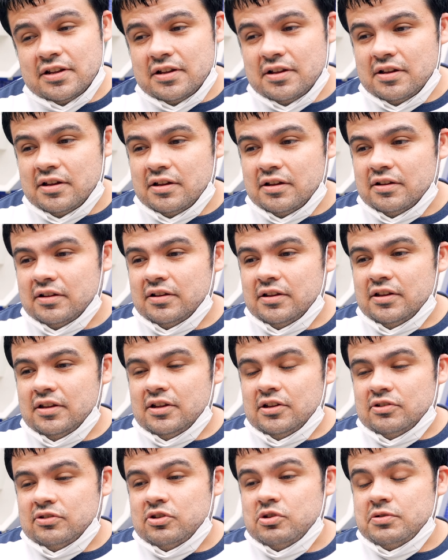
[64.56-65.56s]
uh,
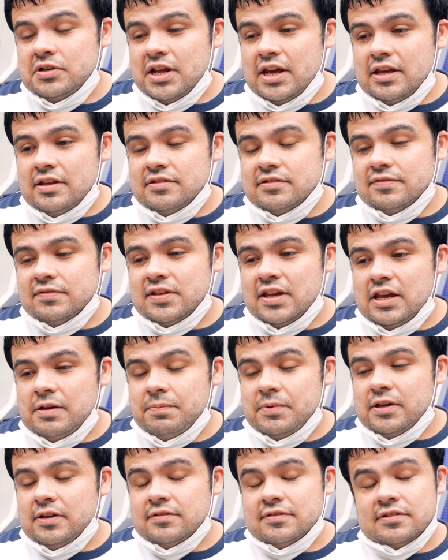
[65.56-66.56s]
two days of
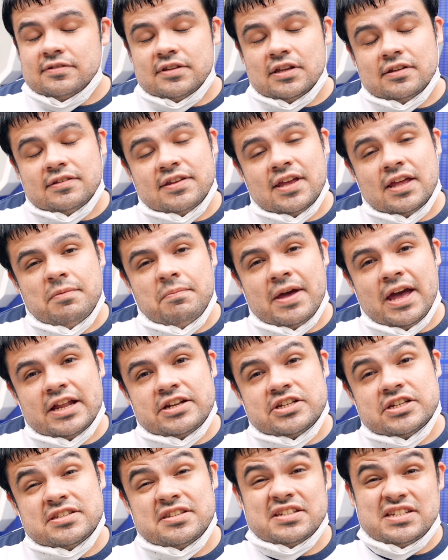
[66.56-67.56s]
tapings. It's uh, 10
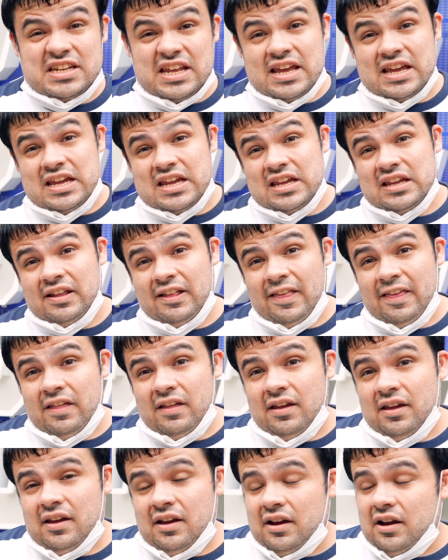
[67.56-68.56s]
matches a day.
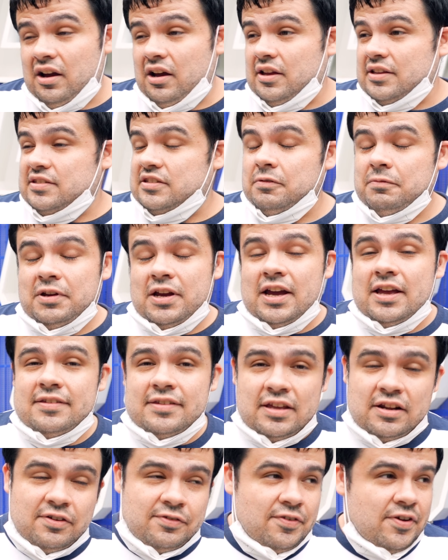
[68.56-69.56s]
Uh, some guys
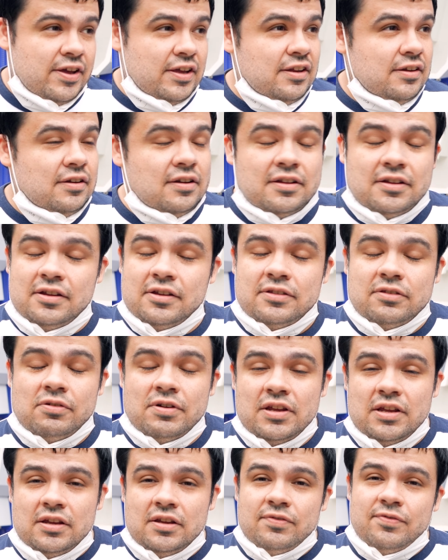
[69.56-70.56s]
had to fight uh,
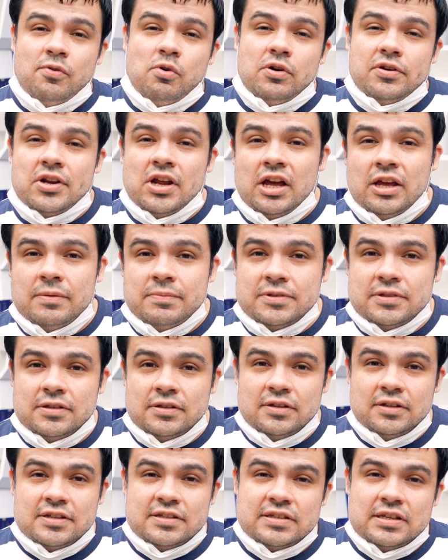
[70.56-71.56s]
three, four times
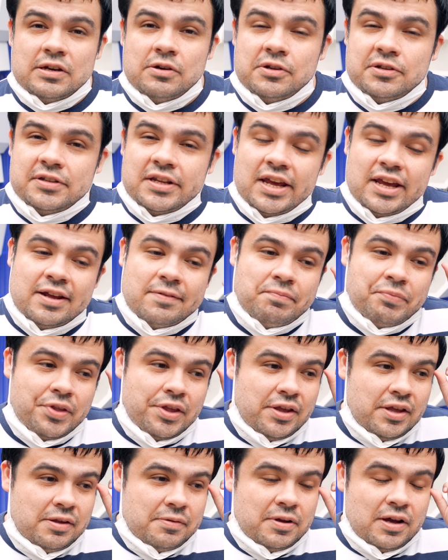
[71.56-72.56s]
in a single day
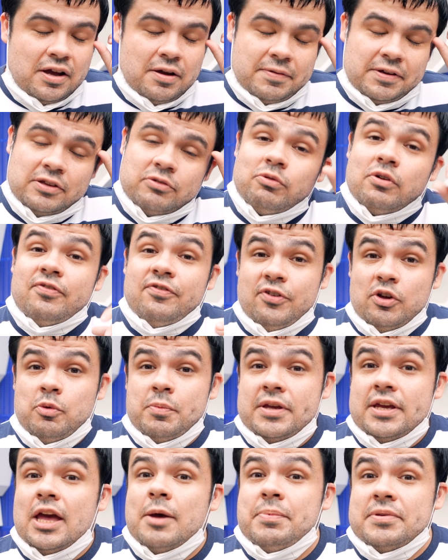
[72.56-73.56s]
uh, because we're
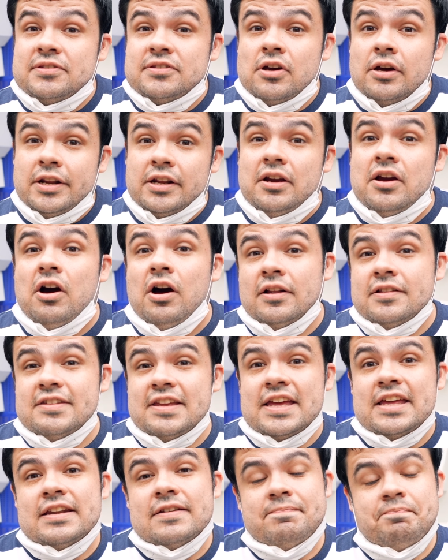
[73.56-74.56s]
filming episodic
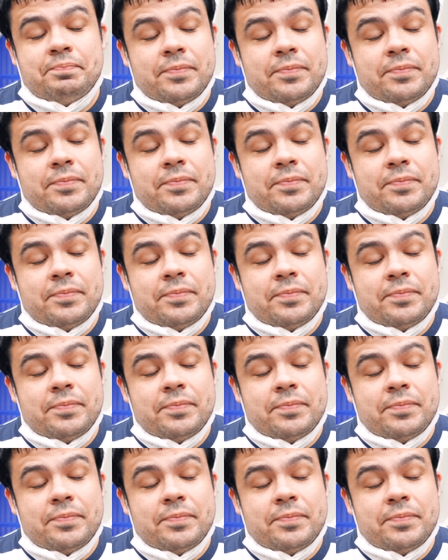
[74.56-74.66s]
content.